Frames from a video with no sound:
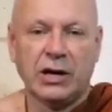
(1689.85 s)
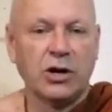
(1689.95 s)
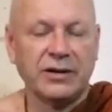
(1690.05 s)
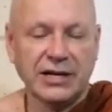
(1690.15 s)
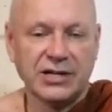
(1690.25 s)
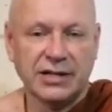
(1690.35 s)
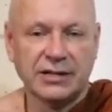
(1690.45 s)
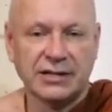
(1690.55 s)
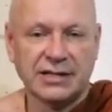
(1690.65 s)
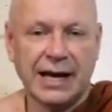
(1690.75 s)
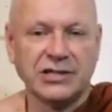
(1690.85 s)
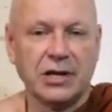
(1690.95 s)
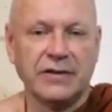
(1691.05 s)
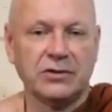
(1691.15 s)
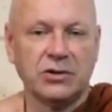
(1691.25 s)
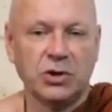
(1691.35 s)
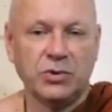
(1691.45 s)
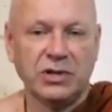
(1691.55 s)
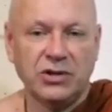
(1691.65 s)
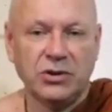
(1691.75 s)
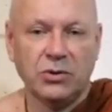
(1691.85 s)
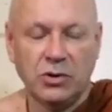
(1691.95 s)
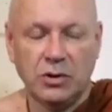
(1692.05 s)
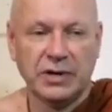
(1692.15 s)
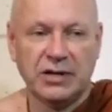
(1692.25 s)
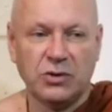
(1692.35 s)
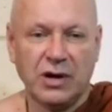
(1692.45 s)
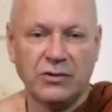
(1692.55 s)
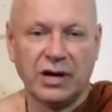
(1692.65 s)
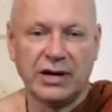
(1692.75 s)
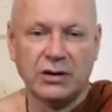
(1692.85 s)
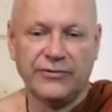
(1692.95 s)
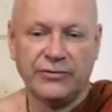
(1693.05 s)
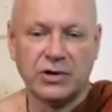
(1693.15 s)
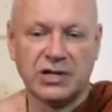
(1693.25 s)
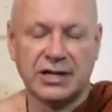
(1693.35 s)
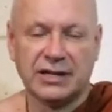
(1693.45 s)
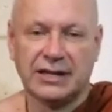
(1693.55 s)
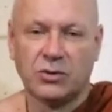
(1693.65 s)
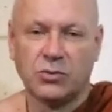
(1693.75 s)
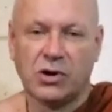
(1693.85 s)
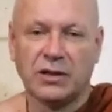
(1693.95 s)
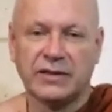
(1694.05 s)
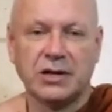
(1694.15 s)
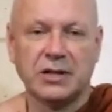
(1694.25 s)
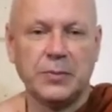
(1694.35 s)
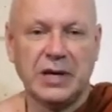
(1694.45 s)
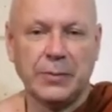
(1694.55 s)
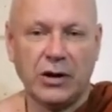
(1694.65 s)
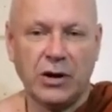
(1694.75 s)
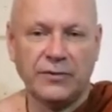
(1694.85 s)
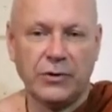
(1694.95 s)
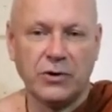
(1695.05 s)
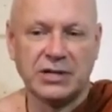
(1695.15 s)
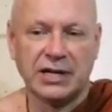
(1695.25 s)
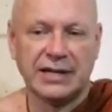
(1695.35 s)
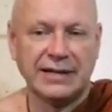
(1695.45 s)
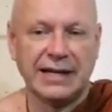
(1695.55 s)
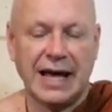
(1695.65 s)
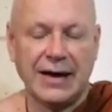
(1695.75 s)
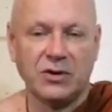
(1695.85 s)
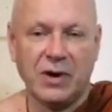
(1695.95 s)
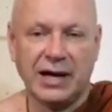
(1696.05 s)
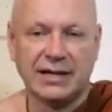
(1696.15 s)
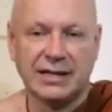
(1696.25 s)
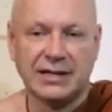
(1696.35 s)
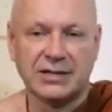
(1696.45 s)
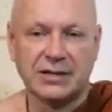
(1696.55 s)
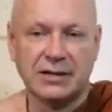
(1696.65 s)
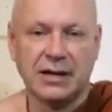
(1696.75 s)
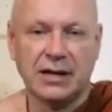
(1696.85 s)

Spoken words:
conditions. Yeah, it's nothing to do with you, but you're kind of fortunate in the world. These other people are unfortunate that didn't have the right teacher.